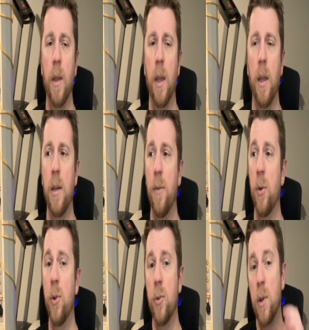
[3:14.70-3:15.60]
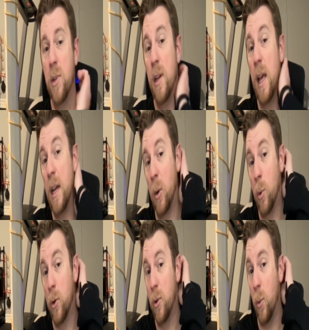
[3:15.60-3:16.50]
And if you're interested in adding a
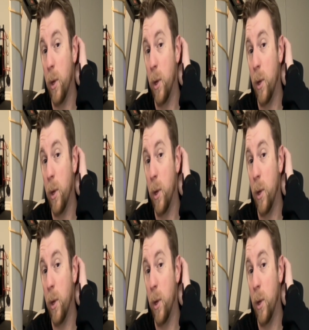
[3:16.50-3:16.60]
word to the